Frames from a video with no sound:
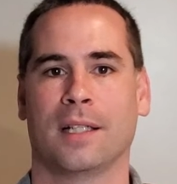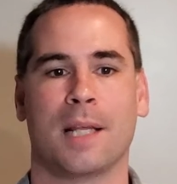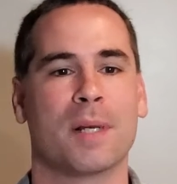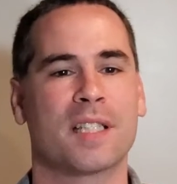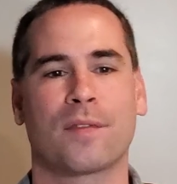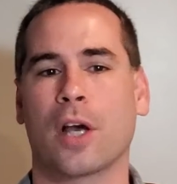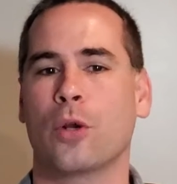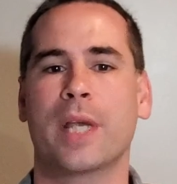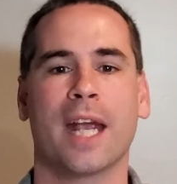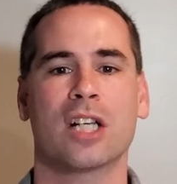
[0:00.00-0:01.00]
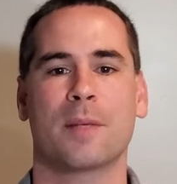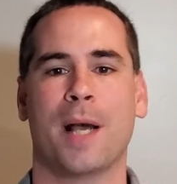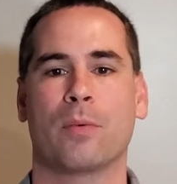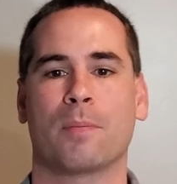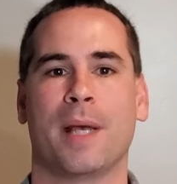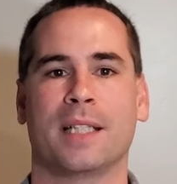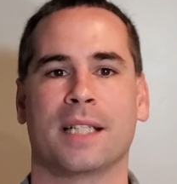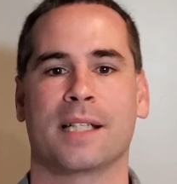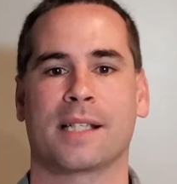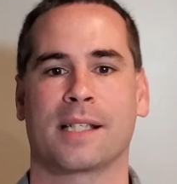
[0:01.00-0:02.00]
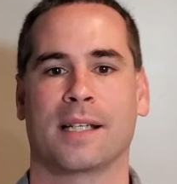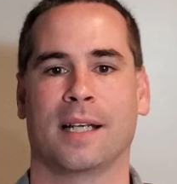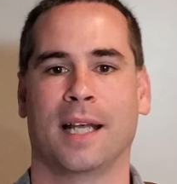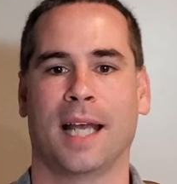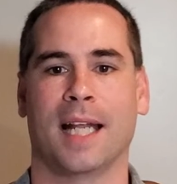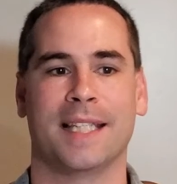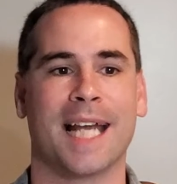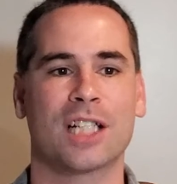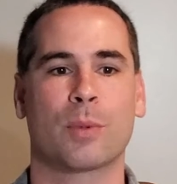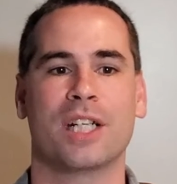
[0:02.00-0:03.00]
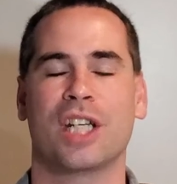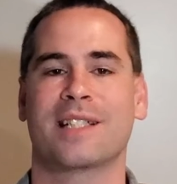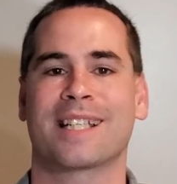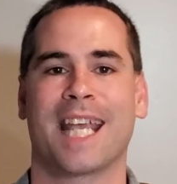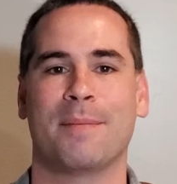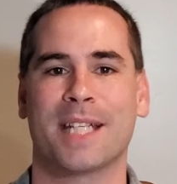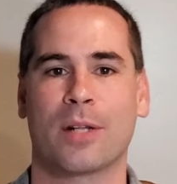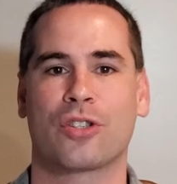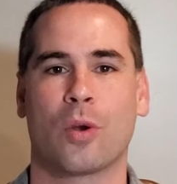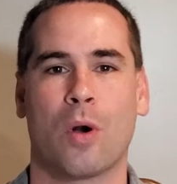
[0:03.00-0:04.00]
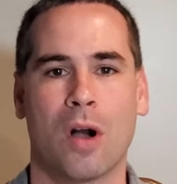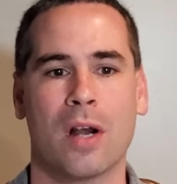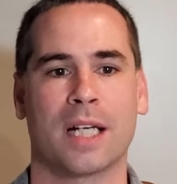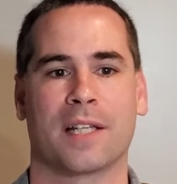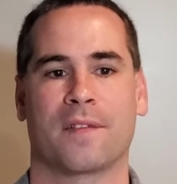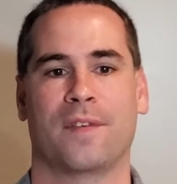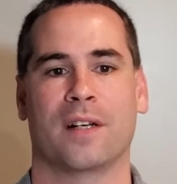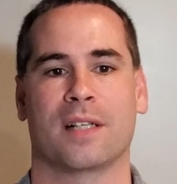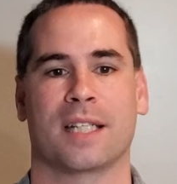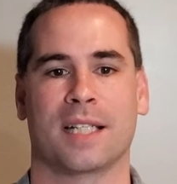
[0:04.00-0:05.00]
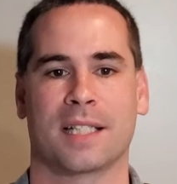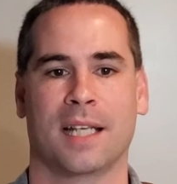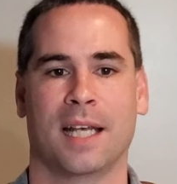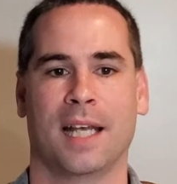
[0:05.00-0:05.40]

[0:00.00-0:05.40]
They must have thought, who cares about repentance? And that is why Jesus came down so hard on the Pharisees.